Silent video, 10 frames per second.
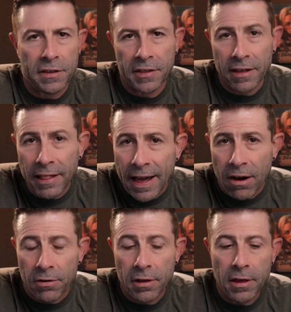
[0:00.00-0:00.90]
in the
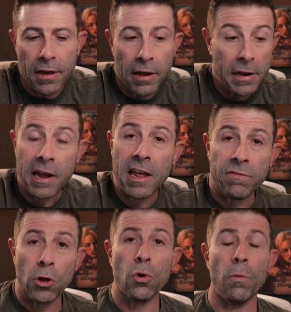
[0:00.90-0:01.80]
cloud and not have
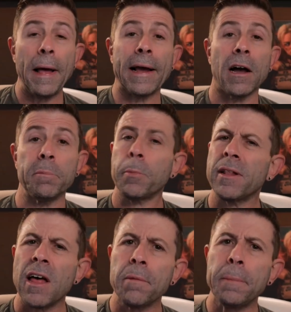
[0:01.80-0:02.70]
local backups. But a lot of